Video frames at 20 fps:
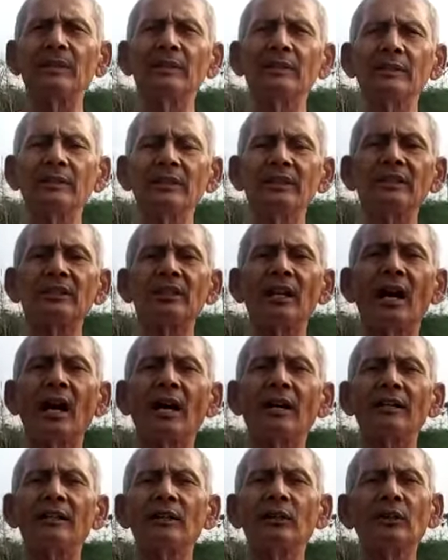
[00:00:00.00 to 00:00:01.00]
with the
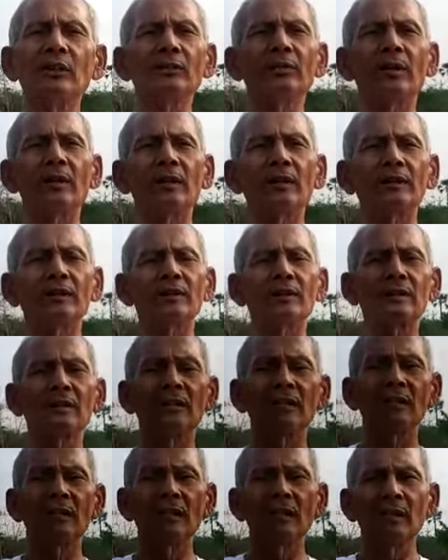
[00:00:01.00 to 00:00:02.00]
entire universe